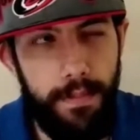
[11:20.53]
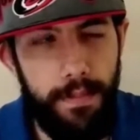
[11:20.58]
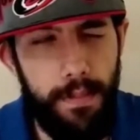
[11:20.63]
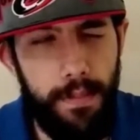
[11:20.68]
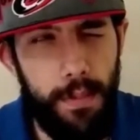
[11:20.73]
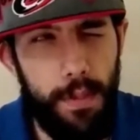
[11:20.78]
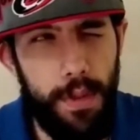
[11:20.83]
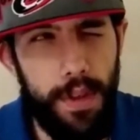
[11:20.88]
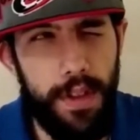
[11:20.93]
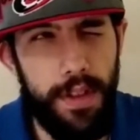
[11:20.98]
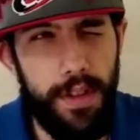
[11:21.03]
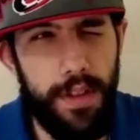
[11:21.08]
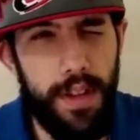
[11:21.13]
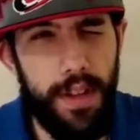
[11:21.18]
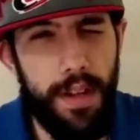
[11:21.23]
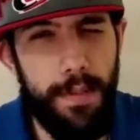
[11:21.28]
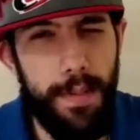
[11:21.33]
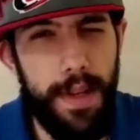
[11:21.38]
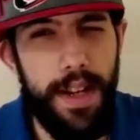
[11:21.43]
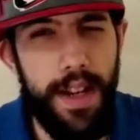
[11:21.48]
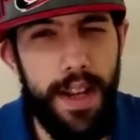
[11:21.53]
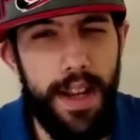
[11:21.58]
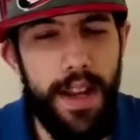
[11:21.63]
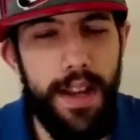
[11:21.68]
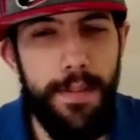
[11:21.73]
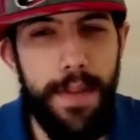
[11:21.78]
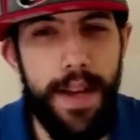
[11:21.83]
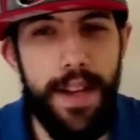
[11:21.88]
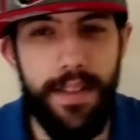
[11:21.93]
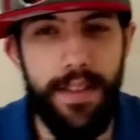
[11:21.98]
Which, I mean, it
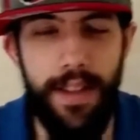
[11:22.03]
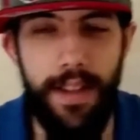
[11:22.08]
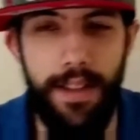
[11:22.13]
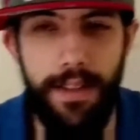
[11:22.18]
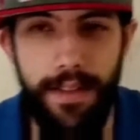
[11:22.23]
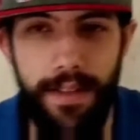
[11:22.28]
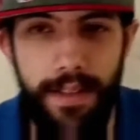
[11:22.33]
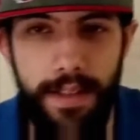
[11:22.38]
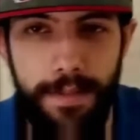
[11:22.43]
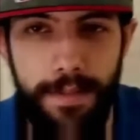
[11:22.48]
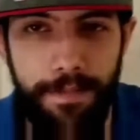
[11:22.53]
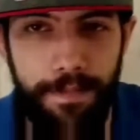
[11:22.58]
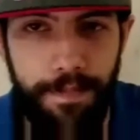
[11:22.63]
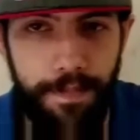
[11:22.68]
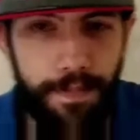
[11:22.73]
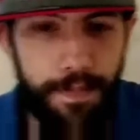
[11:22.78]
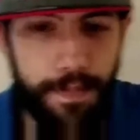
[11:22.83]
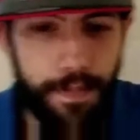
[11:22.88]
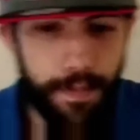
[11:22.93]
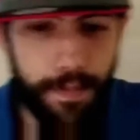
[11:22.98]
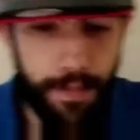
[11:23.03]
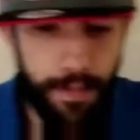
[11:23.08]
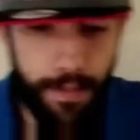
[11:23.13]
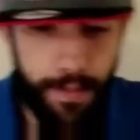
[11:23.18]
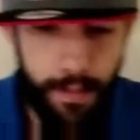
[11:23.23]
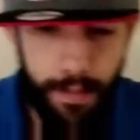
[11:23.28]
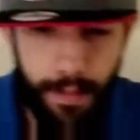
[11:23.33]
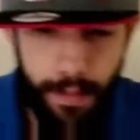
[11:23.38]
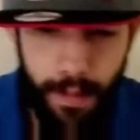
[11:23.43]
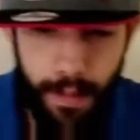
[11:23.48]
makes sense.
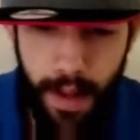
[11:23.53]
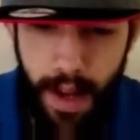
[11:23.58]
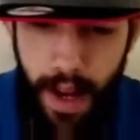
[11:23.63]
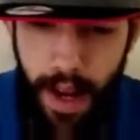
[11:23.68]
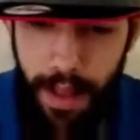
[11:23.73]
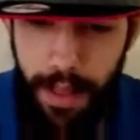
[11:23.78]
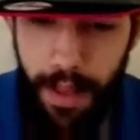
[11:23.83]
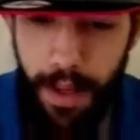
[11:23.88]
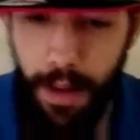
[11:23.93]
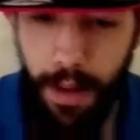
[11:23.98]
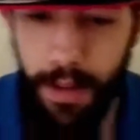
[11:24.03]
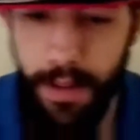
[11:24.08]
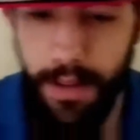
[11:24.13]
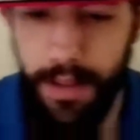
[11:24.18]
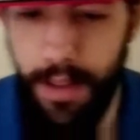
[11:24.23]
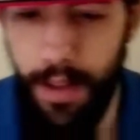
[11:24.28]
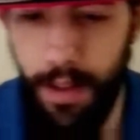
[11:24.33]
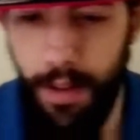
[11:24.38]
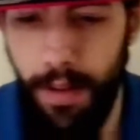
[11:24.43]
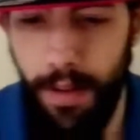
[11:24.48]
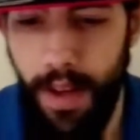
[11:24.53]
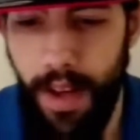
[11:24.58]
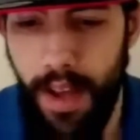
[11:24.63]
And then also,